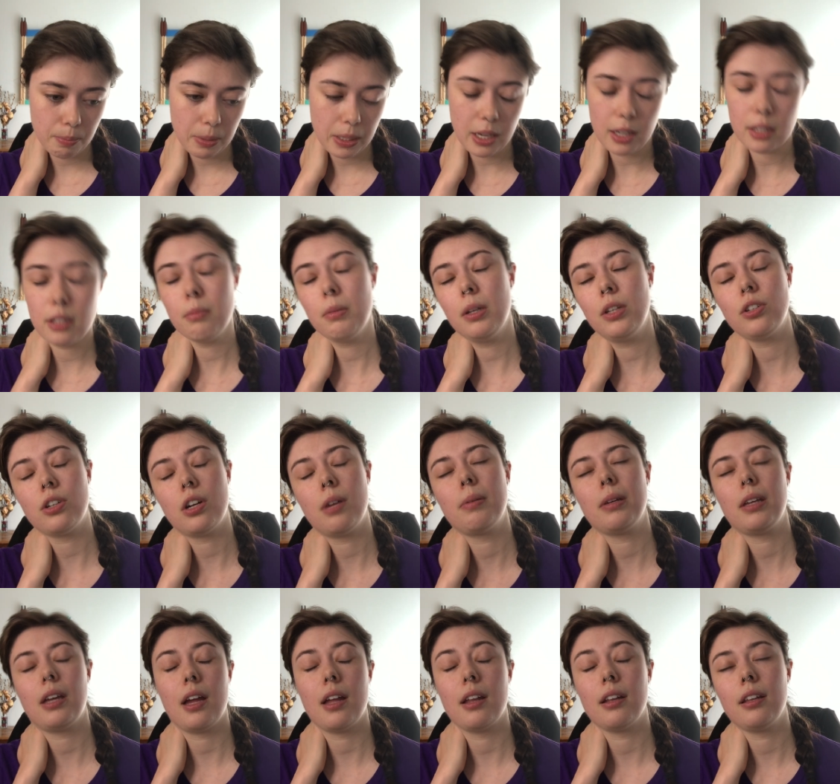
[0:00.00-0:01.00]
Because of my job,
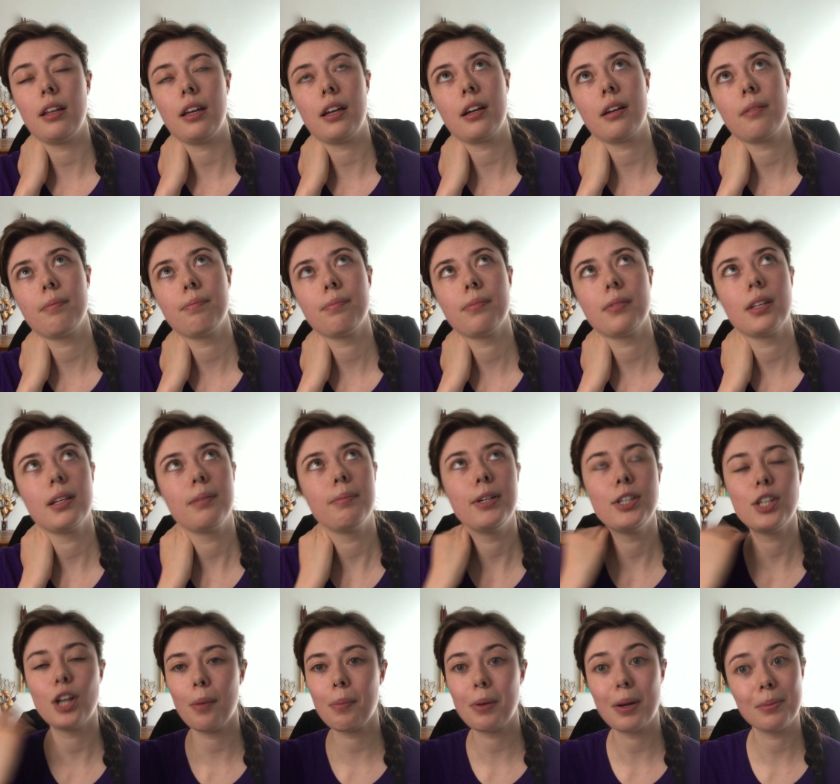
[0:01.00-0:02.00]
again, like my
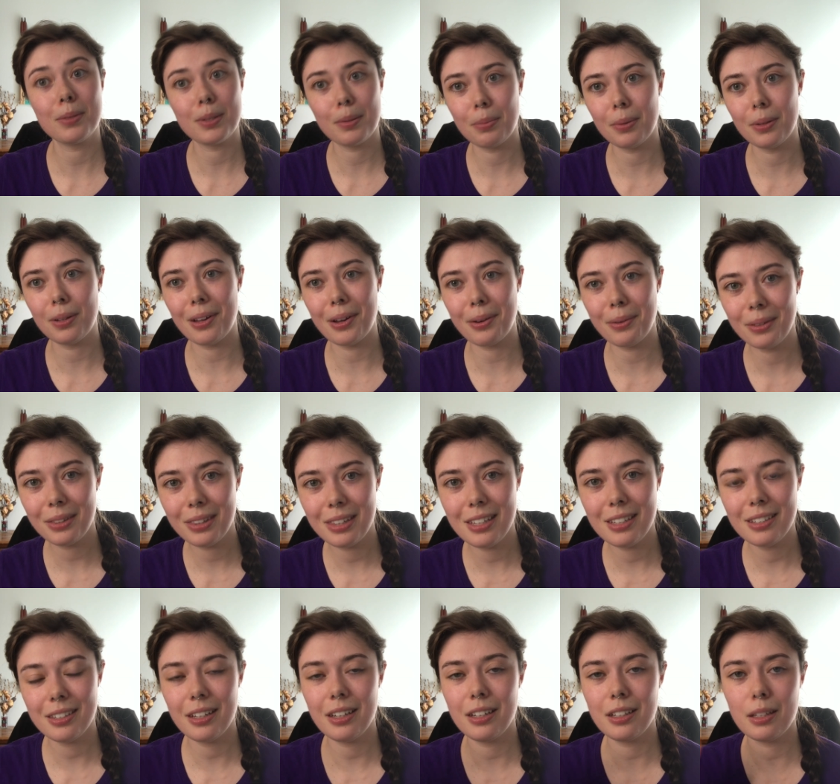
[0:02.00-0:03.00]
job comes up a lot with
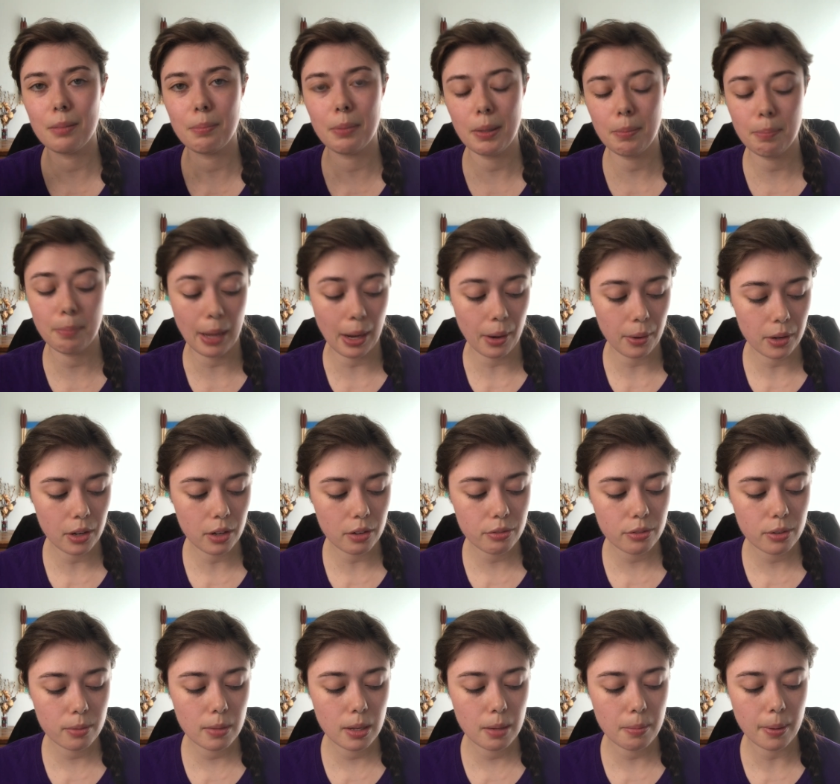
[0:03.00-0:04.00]
these and it's a big barrier
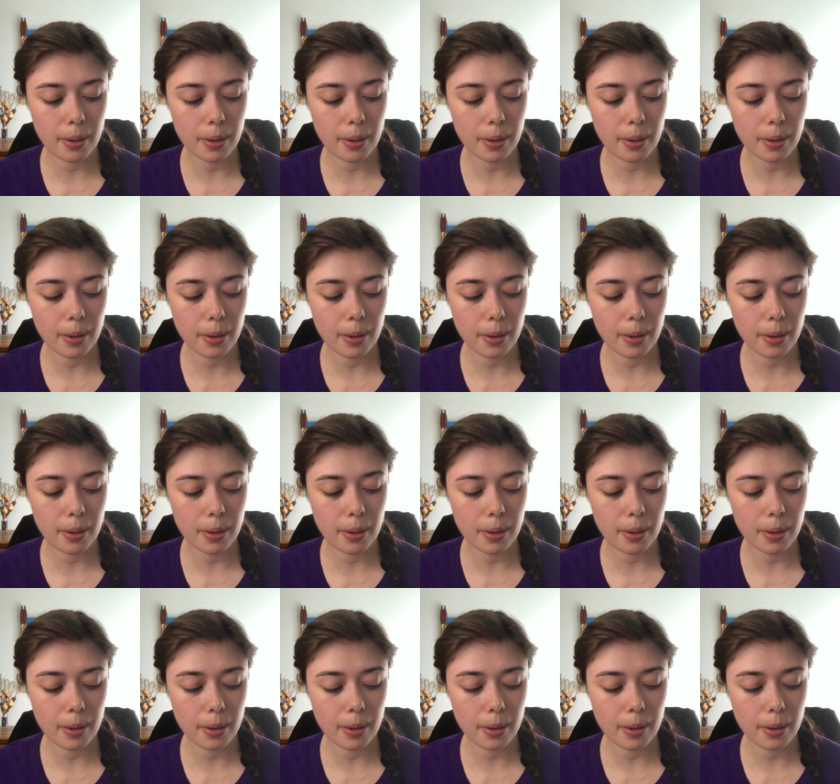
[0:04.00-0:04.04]
for me,